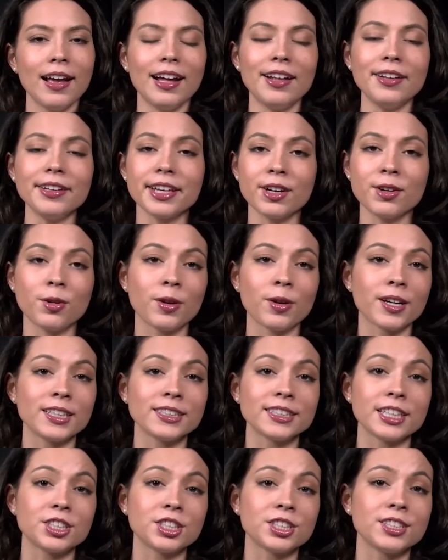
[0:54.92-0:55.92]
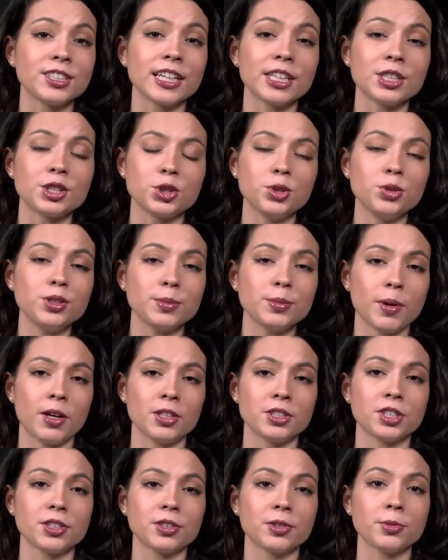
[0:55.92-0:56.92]
Healthcare organizations that choose
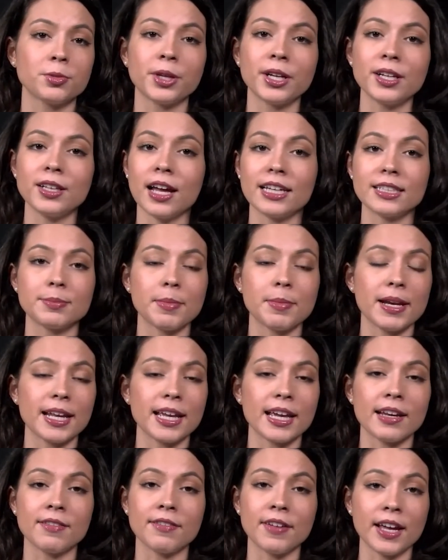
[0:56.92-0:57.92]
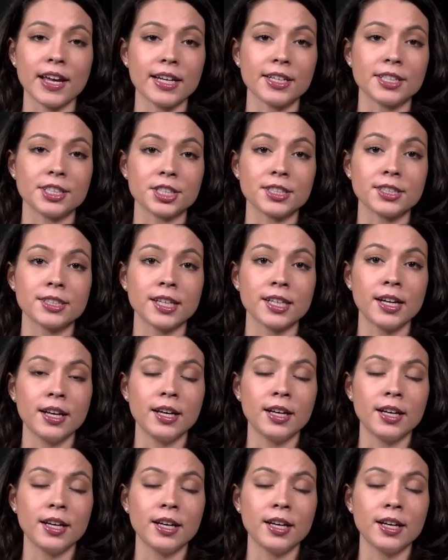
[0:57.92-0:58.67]
modular realize many advantages.